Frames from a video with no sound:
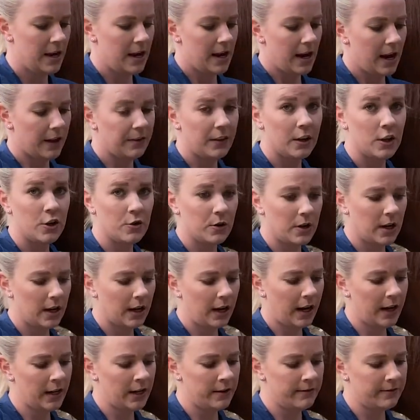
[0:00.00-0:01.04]
And then you can
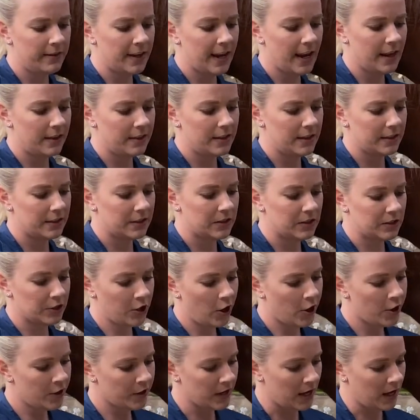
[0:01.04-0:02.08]
kind of get this
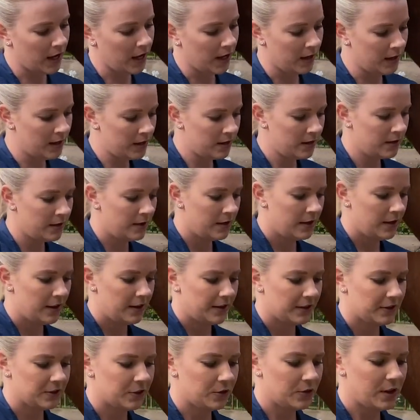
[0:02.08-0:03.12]
started
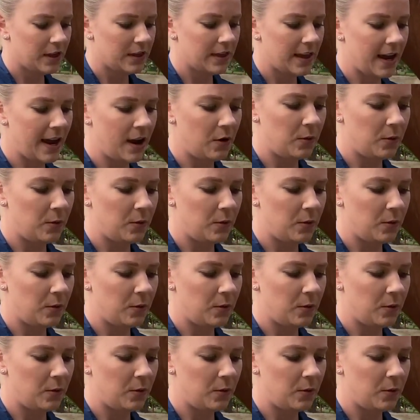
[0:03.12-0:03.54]
so that